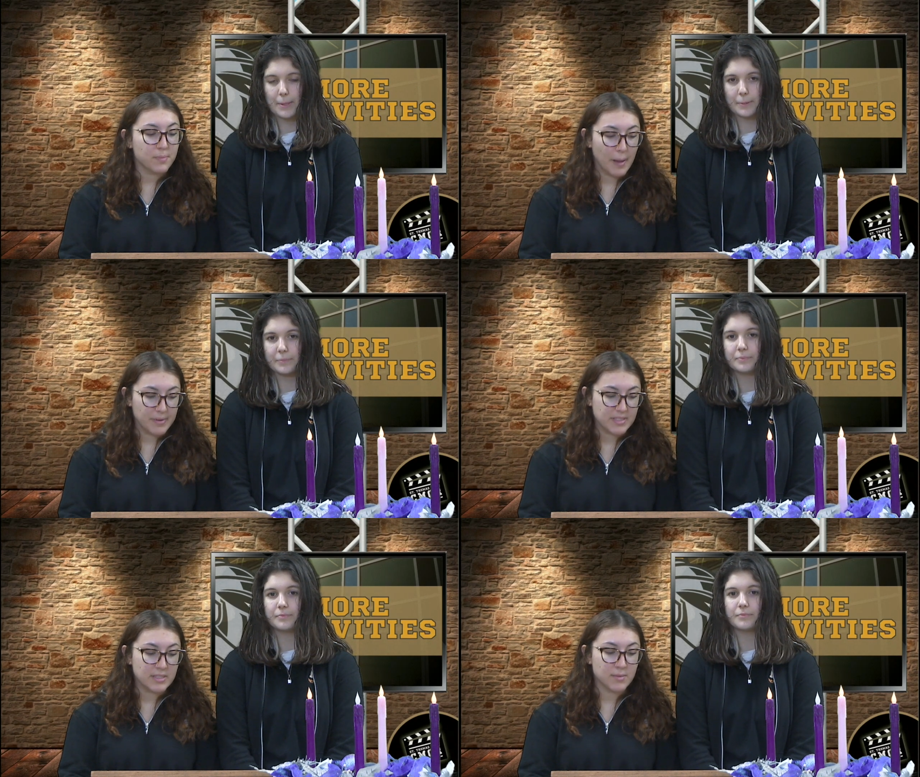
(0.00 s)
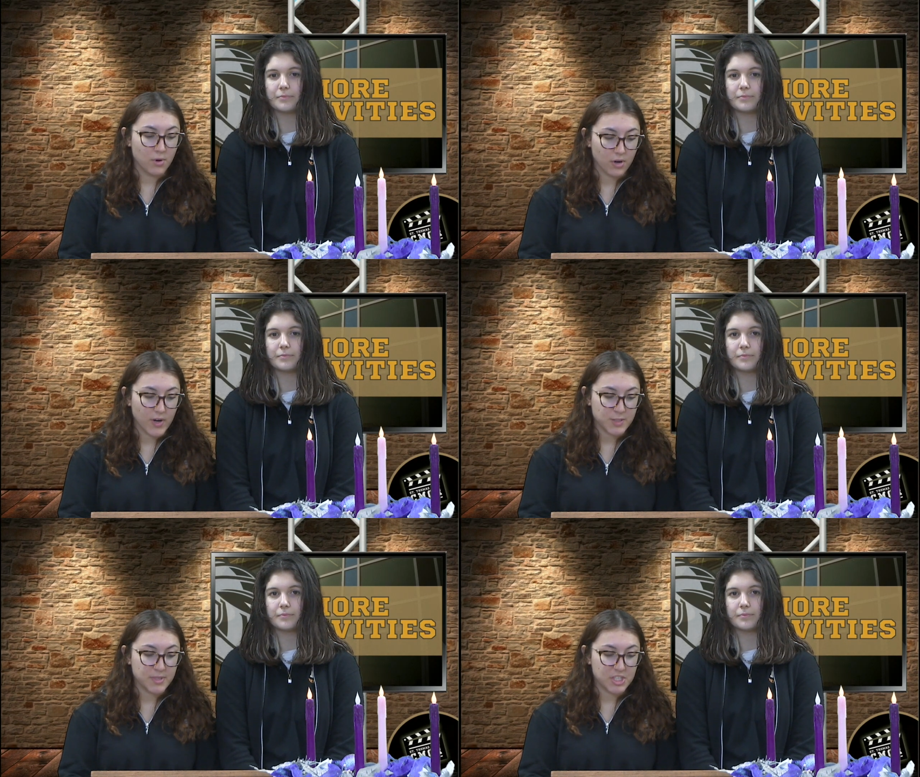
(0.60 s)
Speaker 1: badminton tomorrow
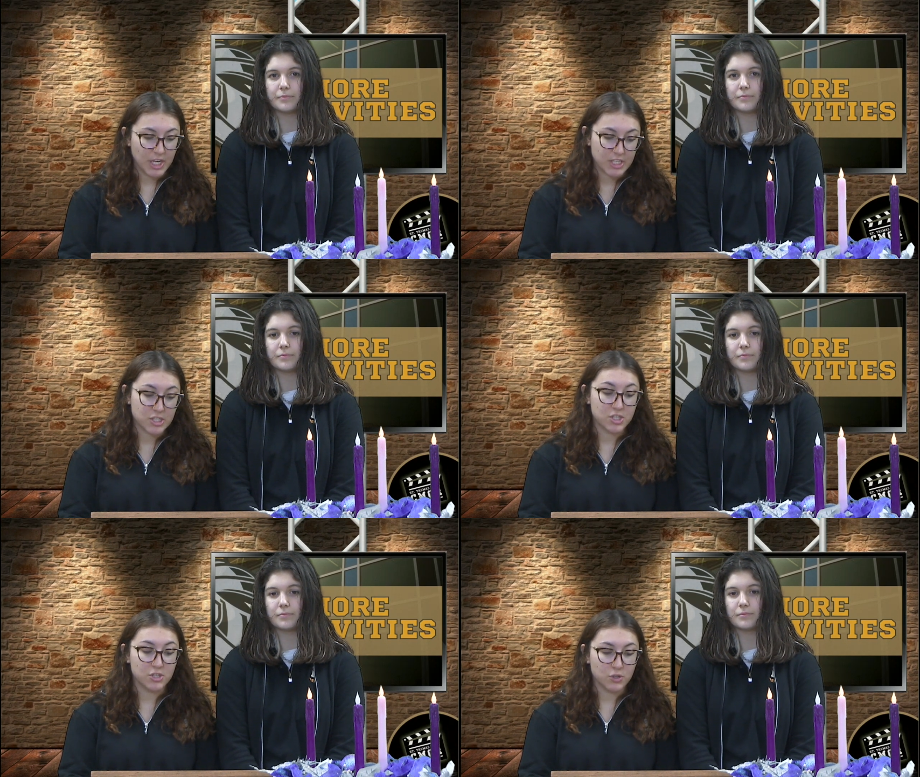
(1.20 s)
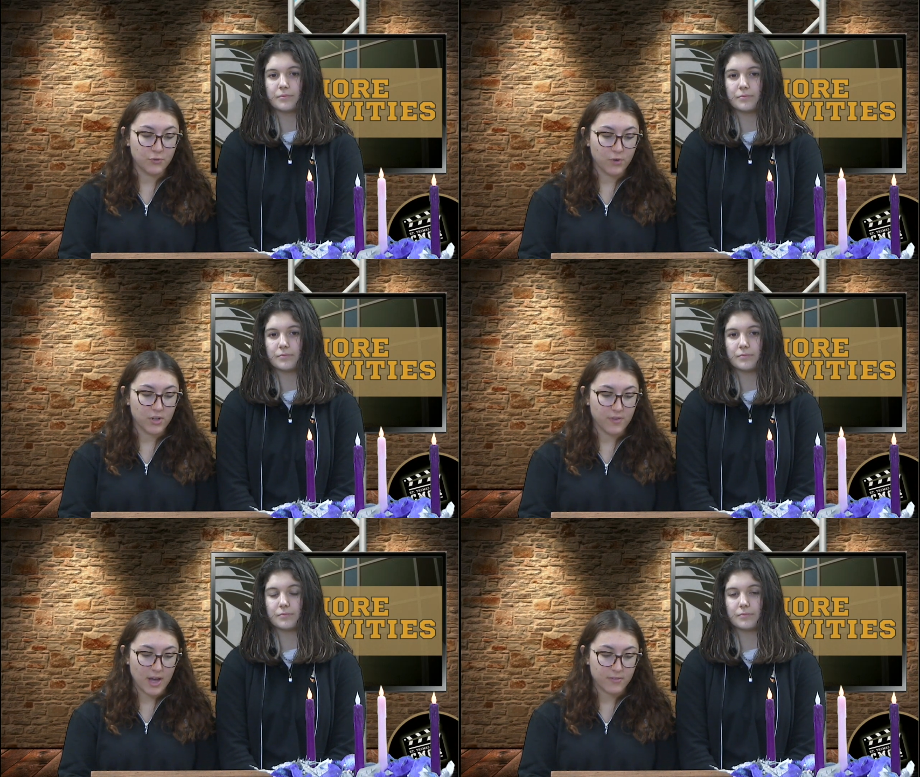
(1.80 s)
has been changed to
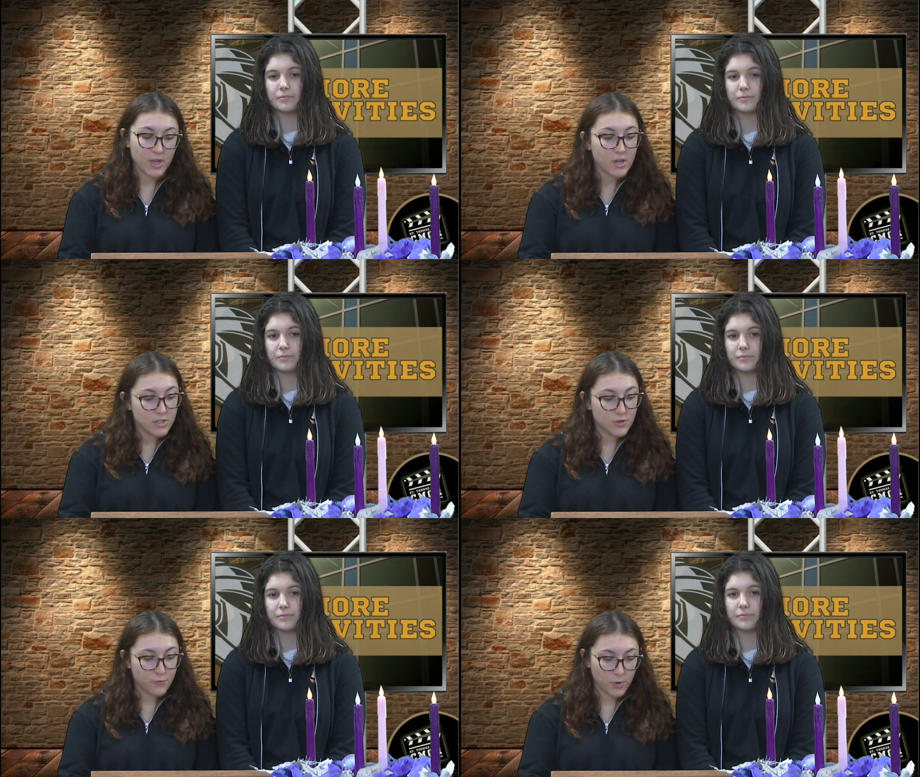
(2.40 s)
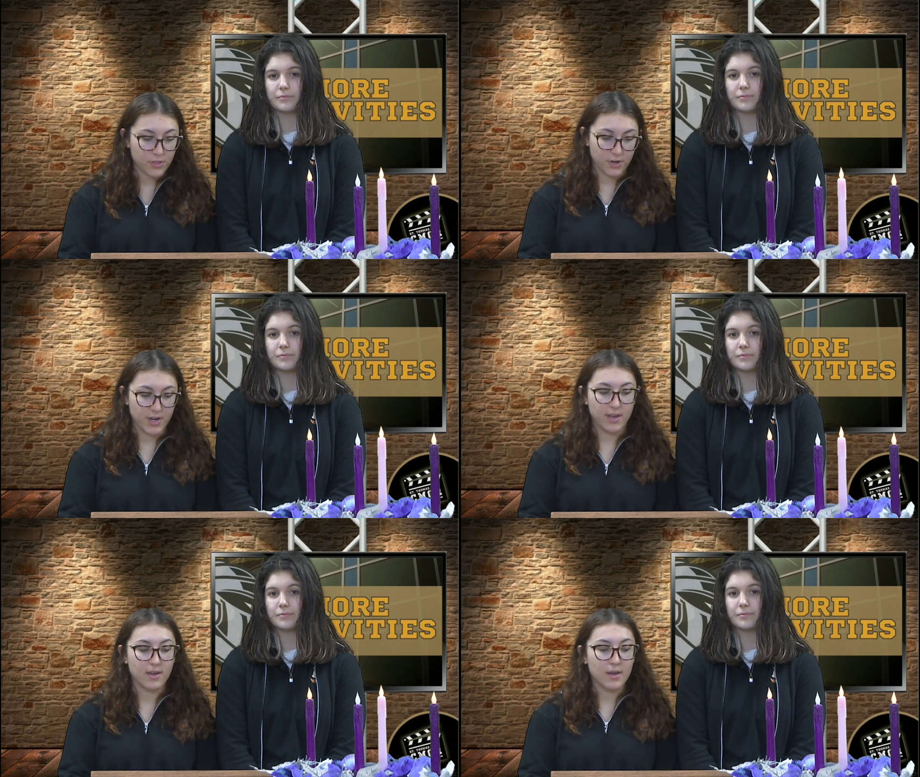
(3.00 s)
2:45 to
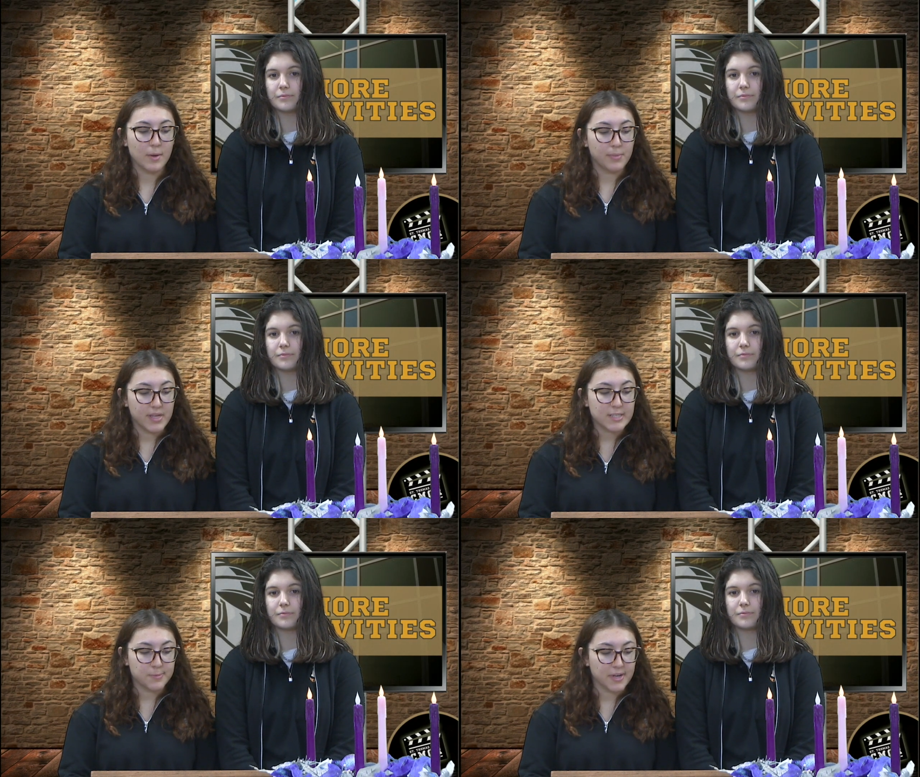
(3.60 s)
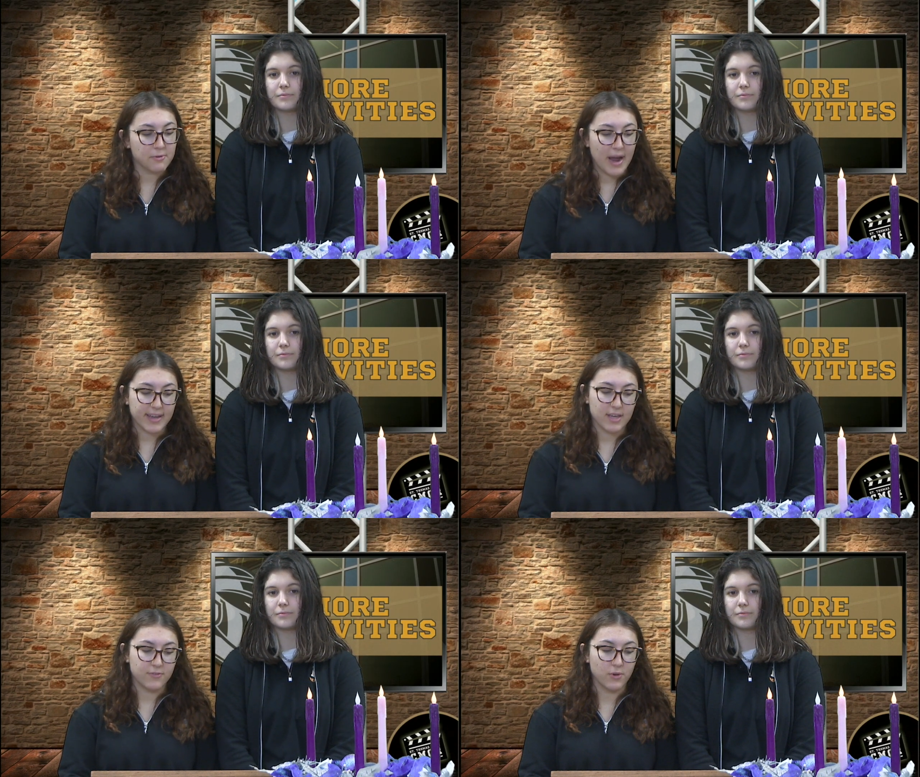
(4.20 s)
4:30. Please bring a
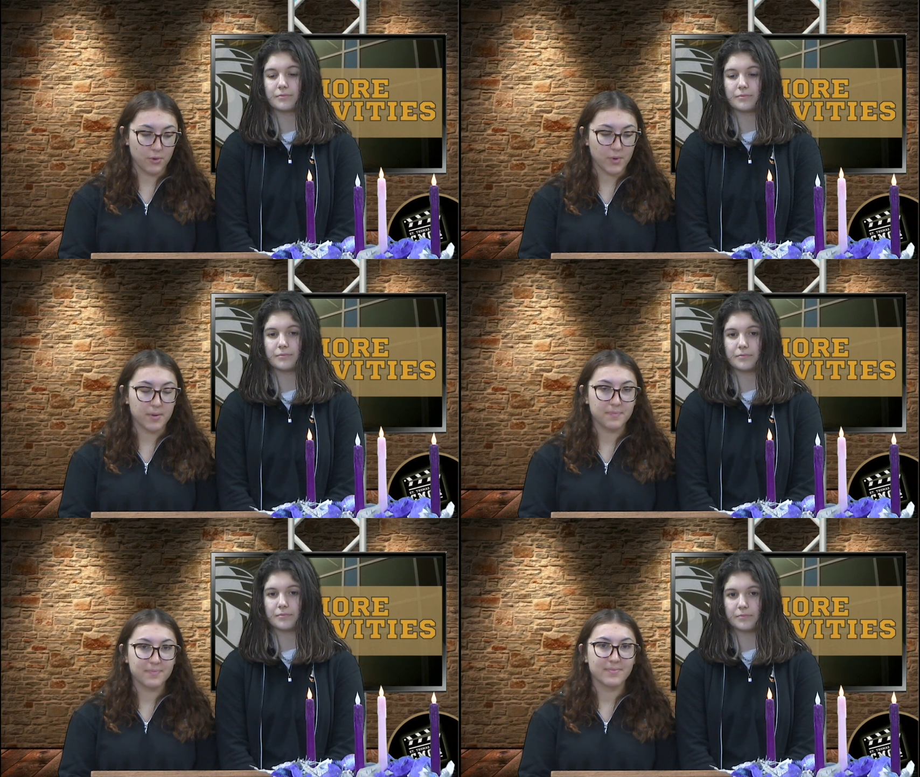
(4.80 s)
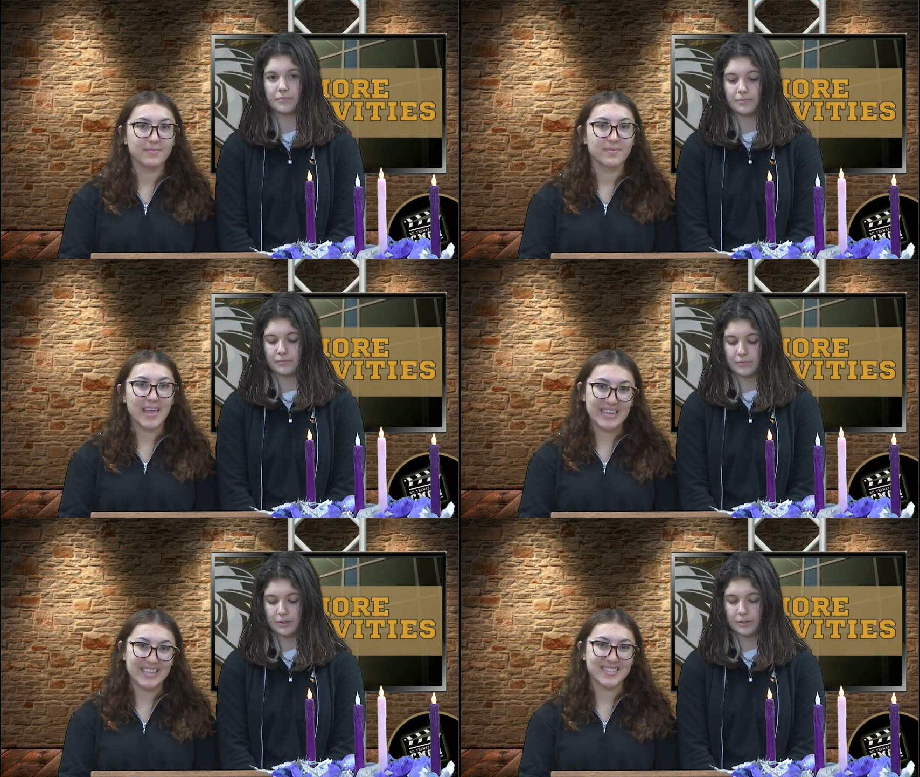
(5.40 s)
racket if you own one.
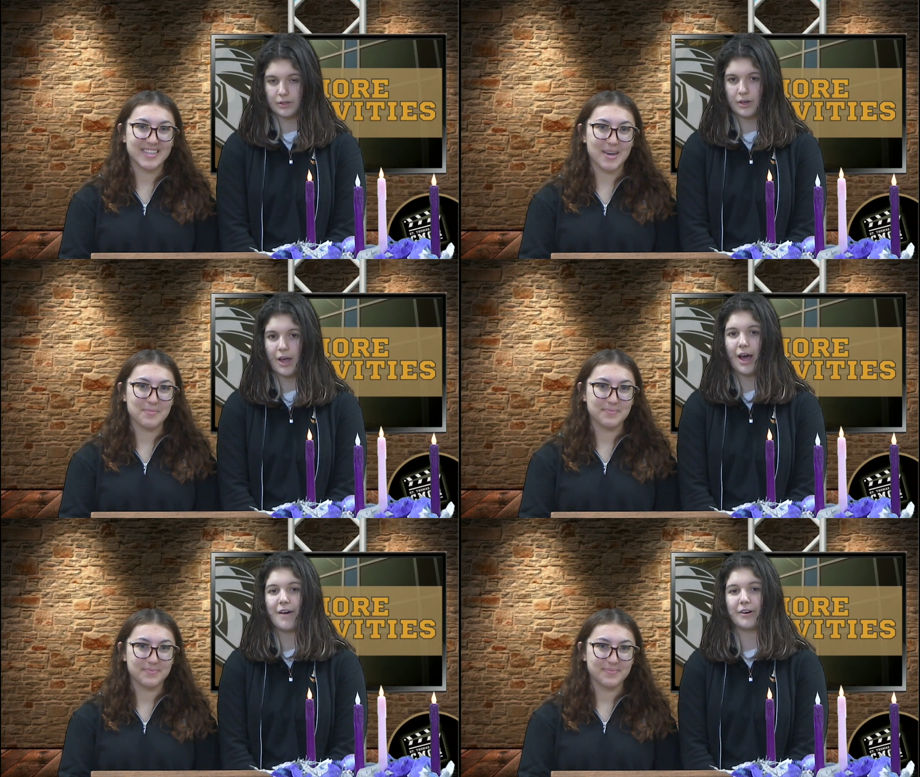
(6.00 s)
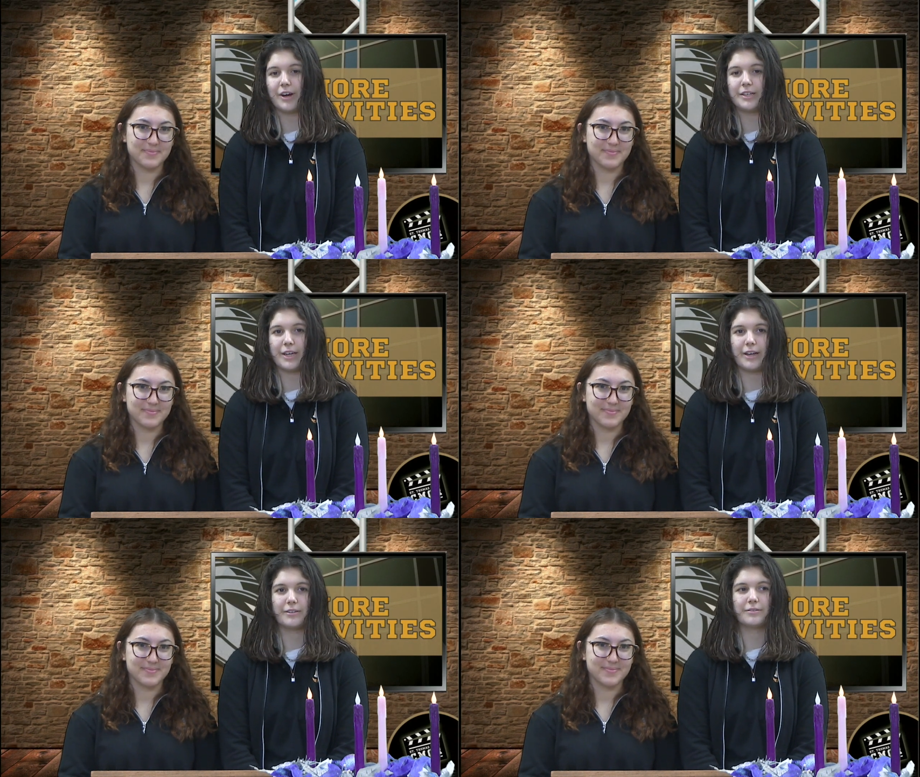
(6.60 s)
Thanks, STM.
Speaker 2: Have a great day.